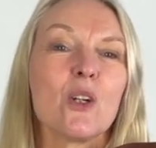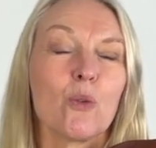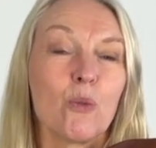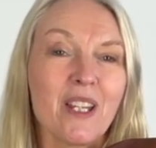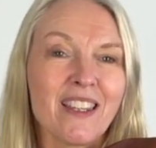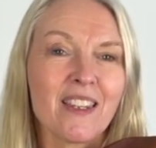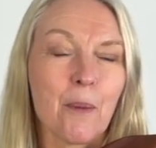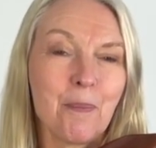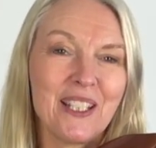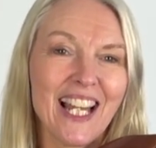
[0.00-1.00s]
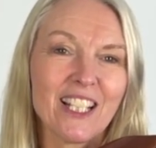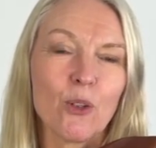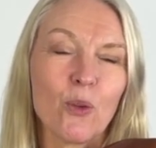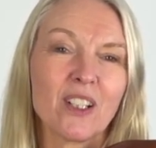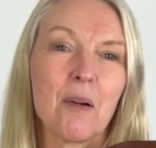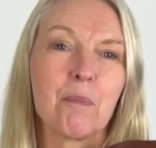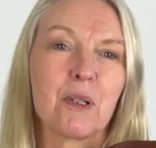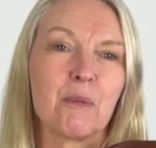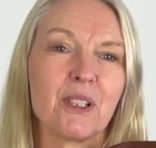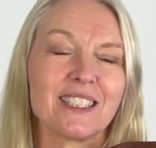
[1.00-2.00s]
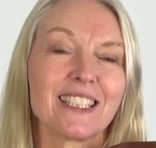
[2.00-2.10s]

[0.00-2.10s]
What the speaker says: with a piano accompaniment.